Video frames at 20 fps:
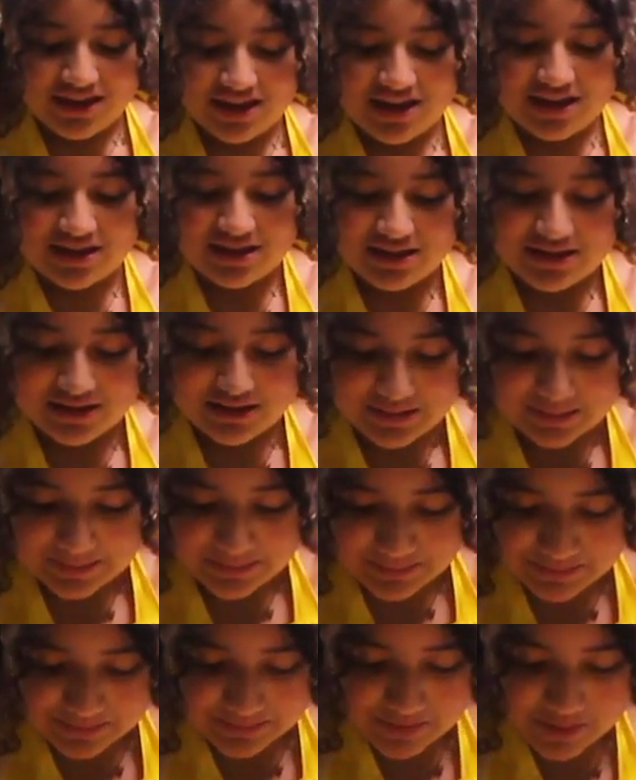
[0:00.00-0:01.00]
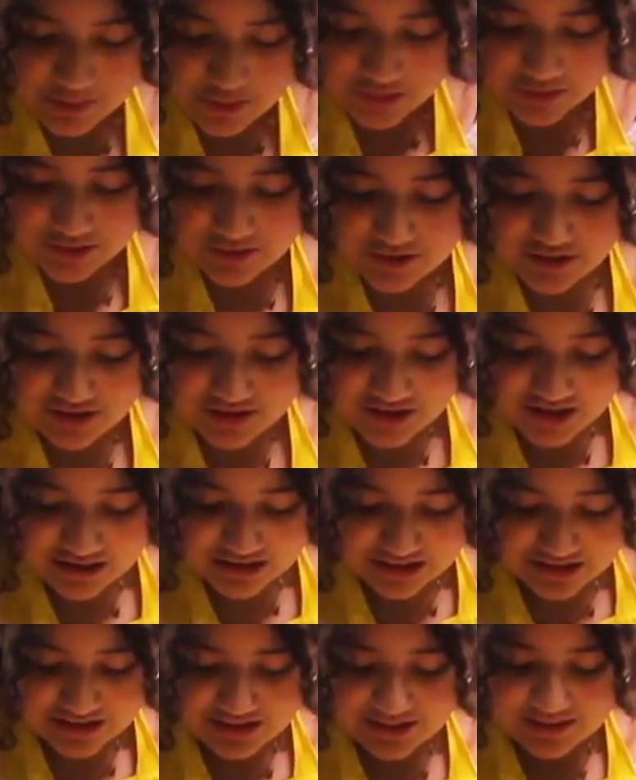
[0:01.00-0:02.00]
this or look like
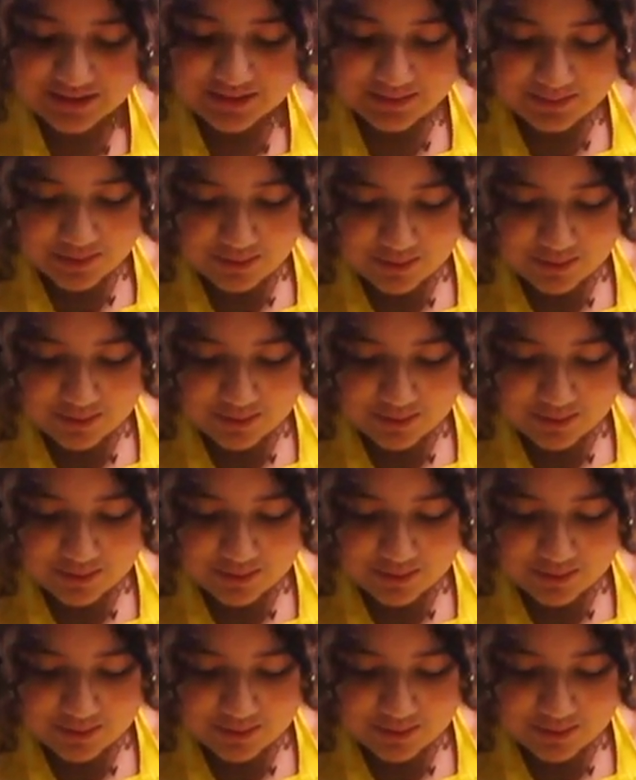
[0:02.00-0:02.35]
this,